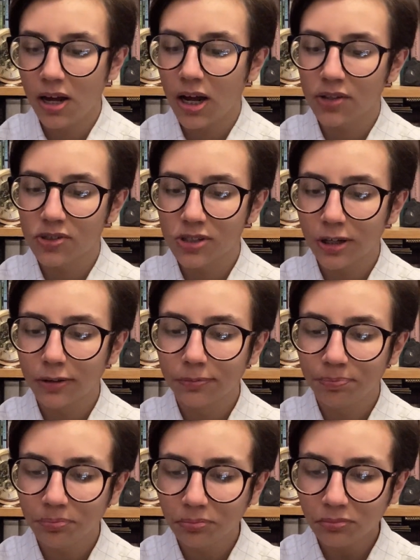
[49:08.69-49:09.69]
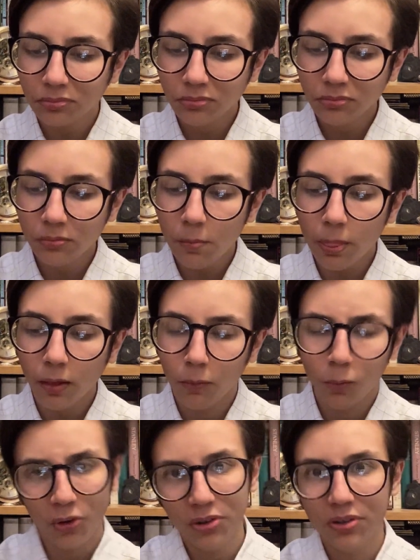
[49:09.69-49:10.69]
And so
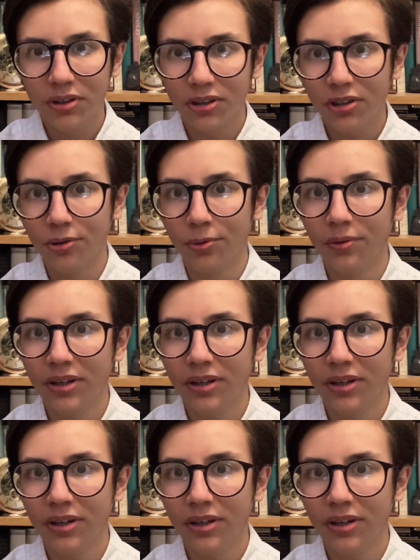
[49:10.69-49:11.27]
what you can do